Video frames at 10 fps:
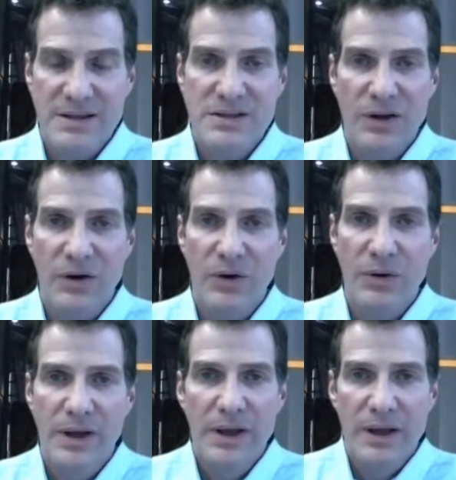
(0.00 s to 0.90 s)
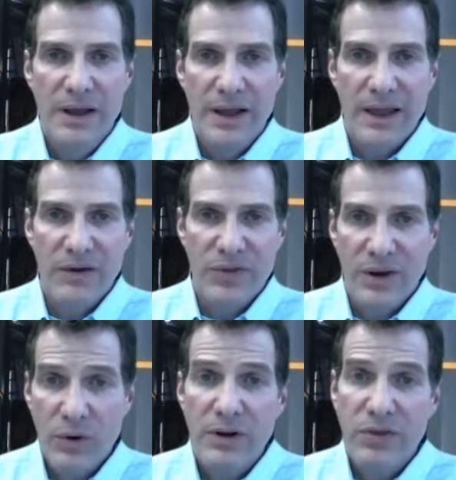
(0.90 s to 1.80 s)
And so if
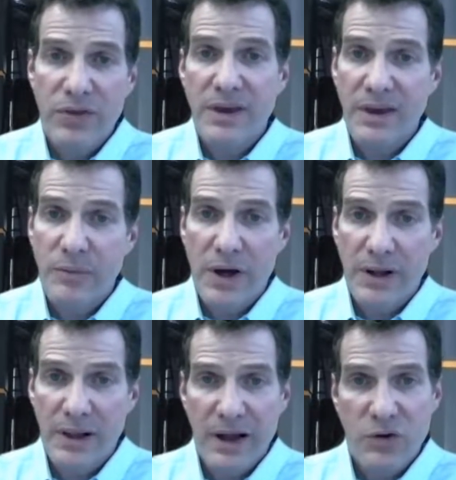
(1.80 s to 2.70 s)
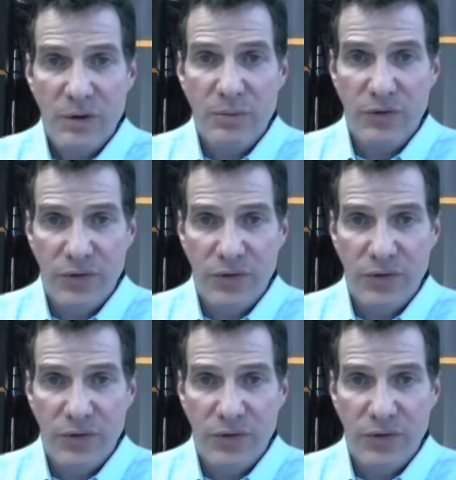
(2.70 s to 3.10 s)
they weren't thinking about electric